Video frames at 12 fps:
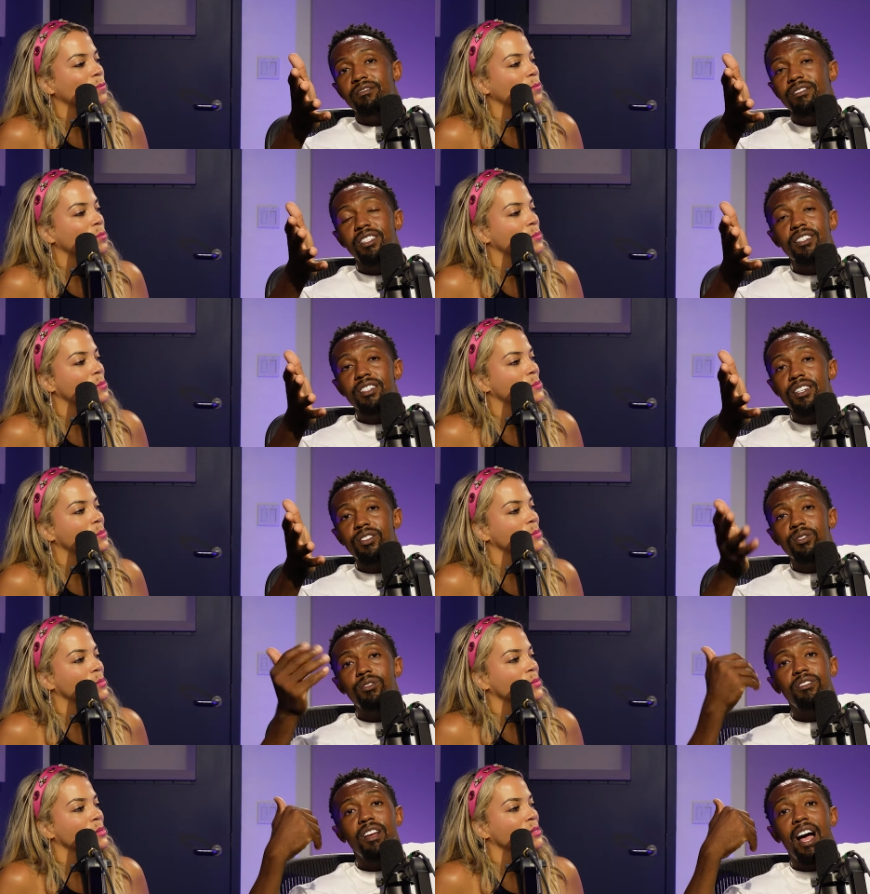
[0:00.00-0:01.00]
Speaker 1: to the
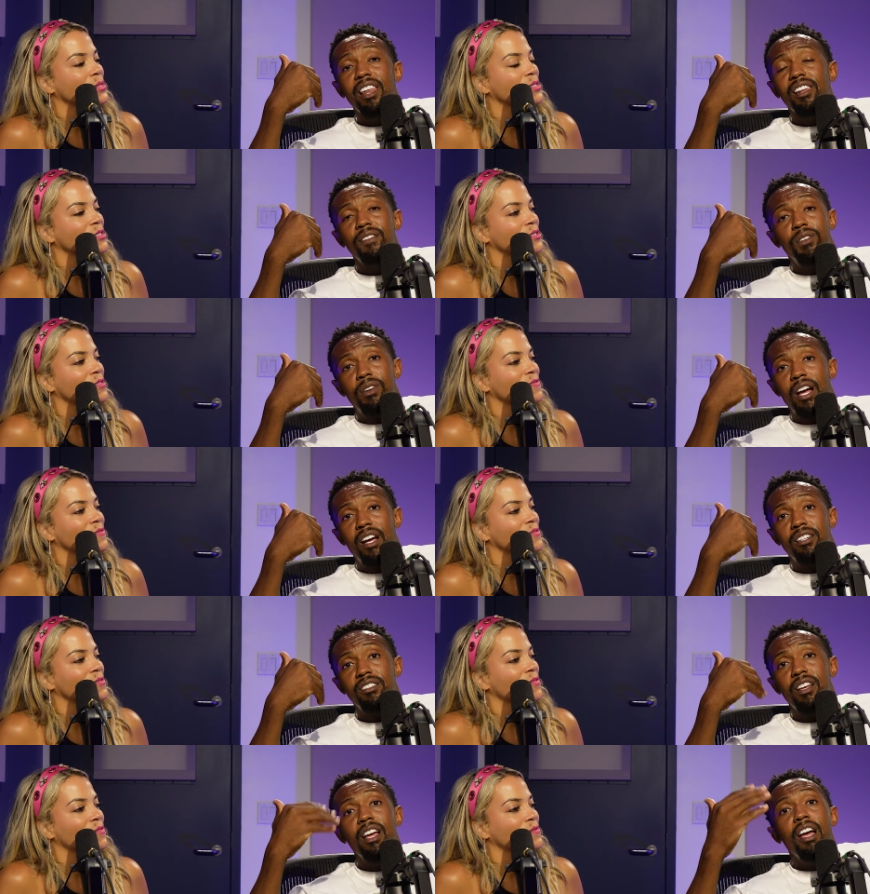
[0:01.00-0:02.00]
teachers. I love you
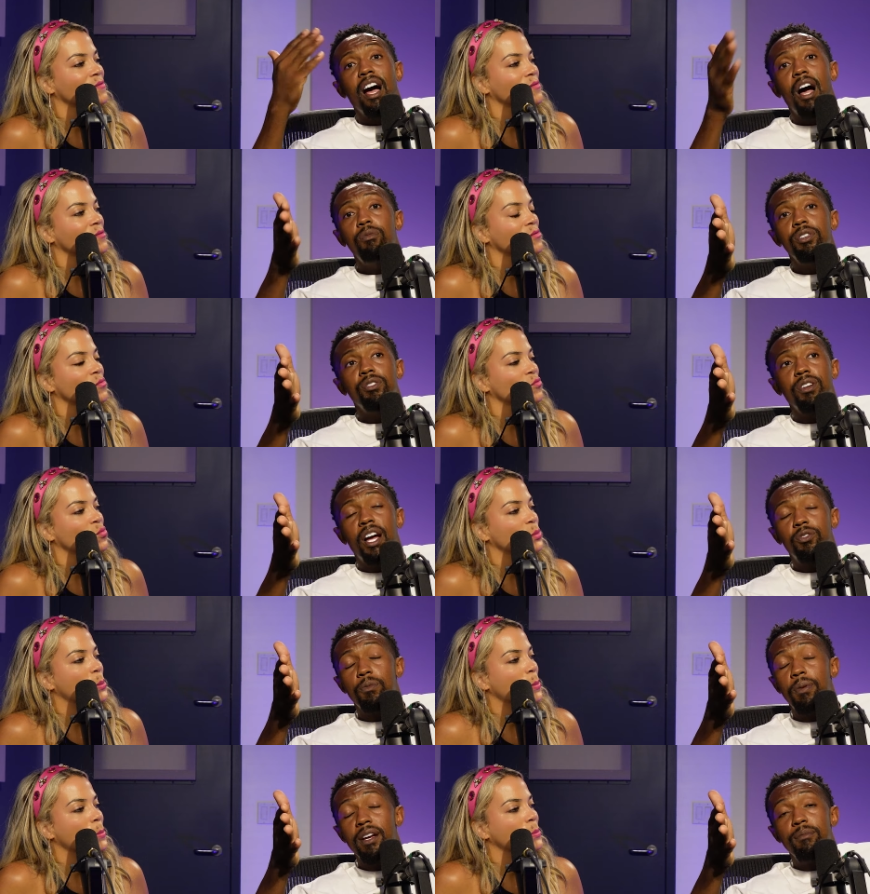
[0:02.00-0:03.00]
guys. I wish you guys
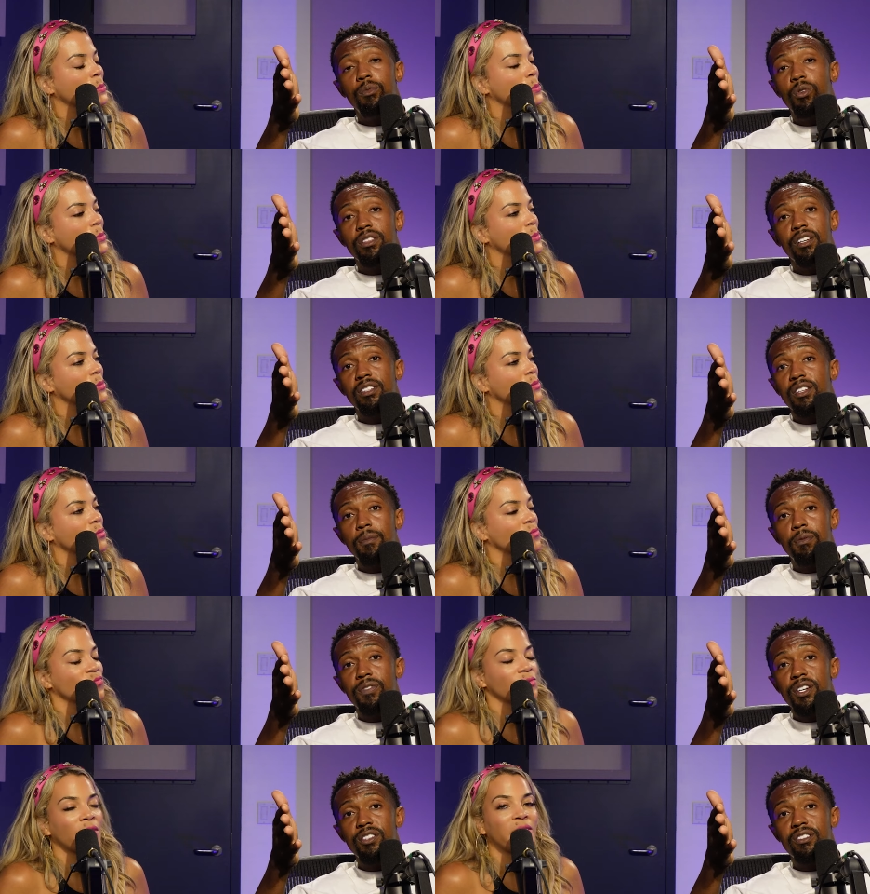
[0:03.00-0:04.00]
were paid more than than
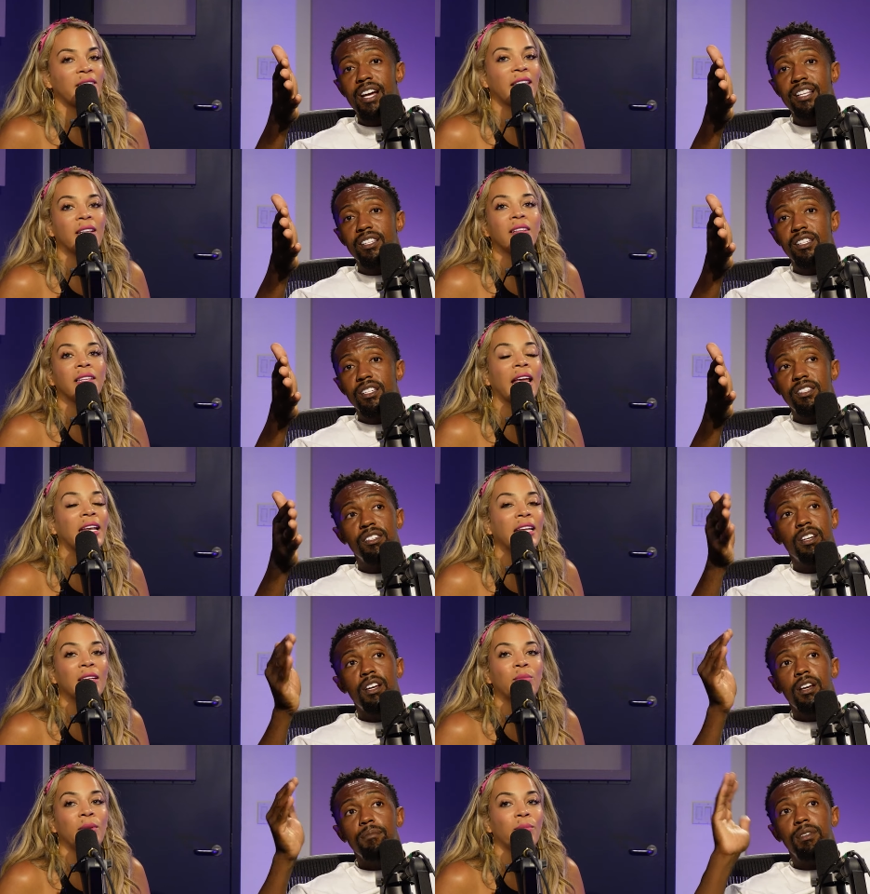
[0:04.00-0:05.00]
professional athletes. They
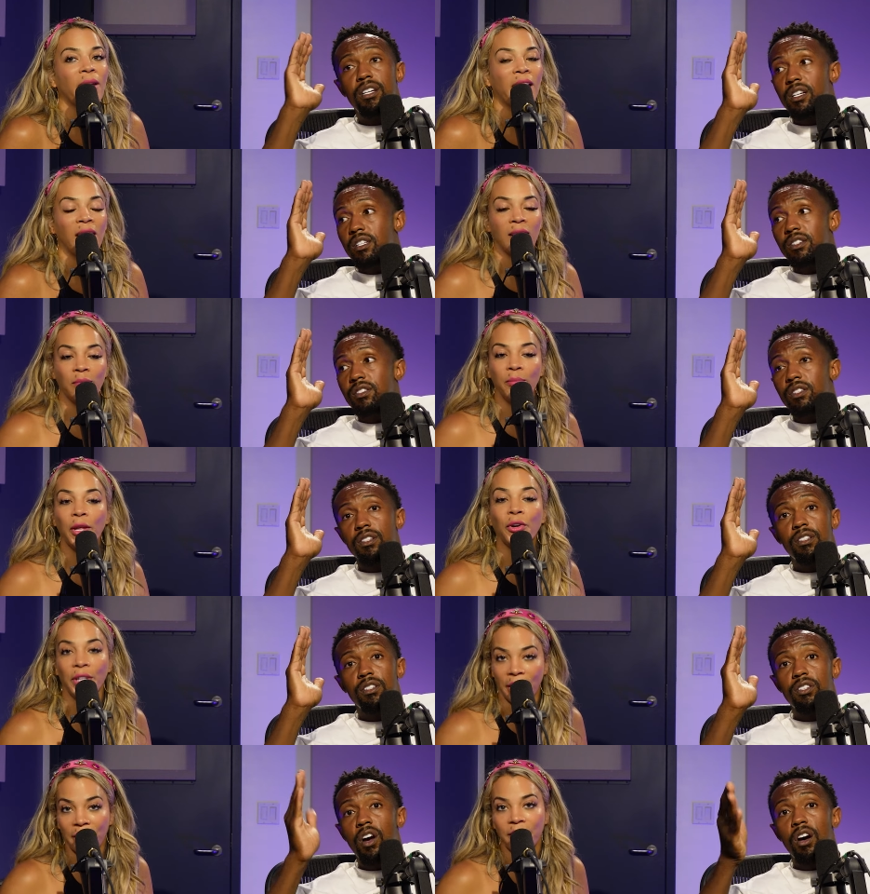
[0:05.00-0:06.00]
need to be paid
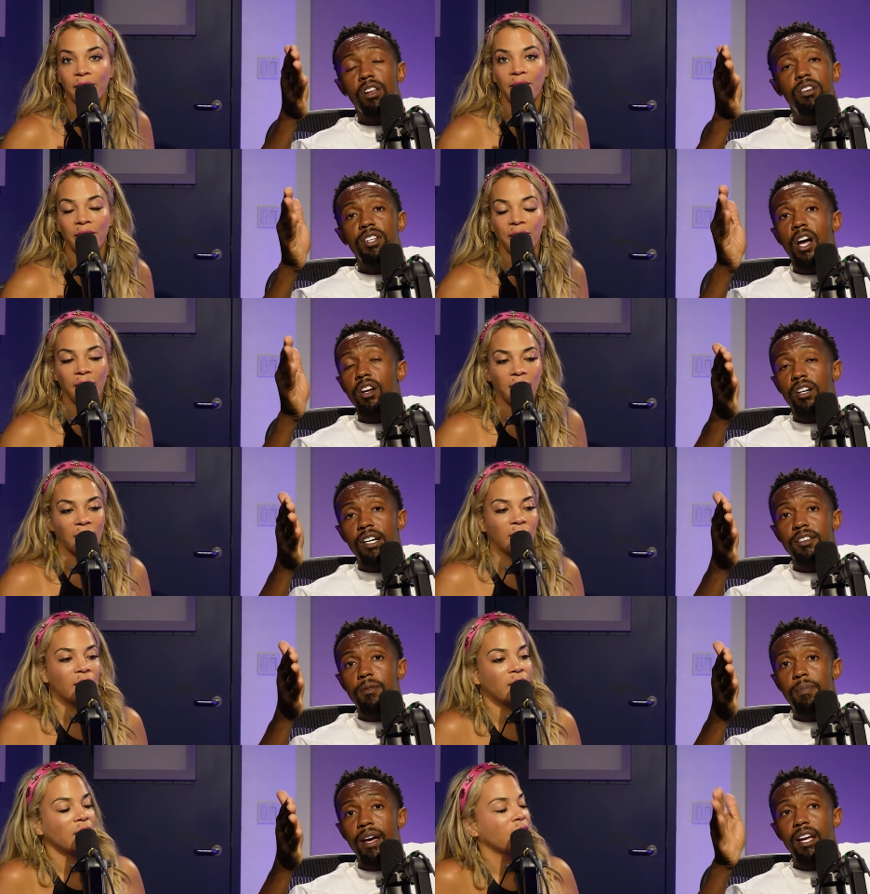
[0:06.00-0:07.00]
millions. Y'all are y'all are
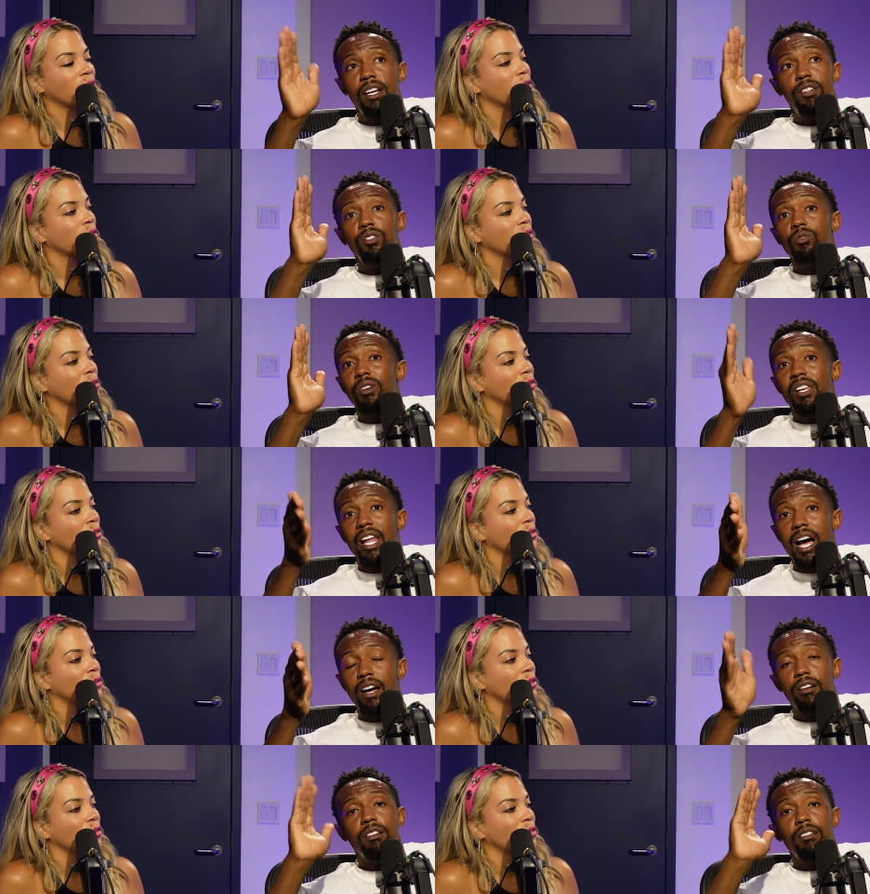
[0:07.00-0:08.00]
underpaid. You do a
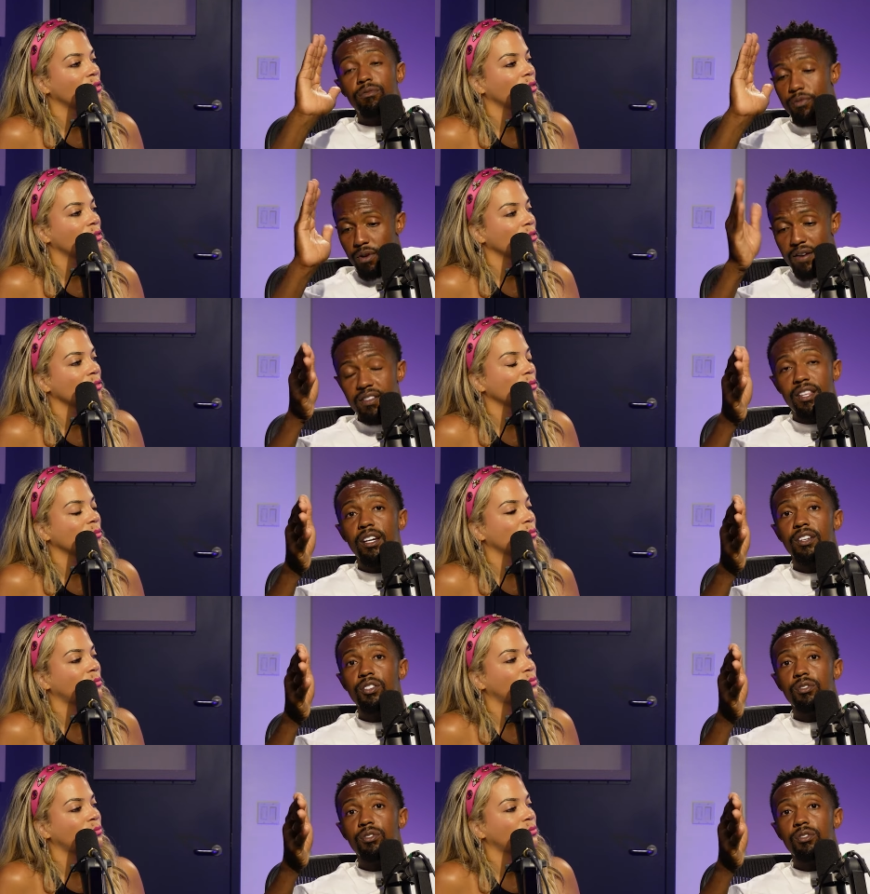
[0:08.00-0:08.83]
lot for everything that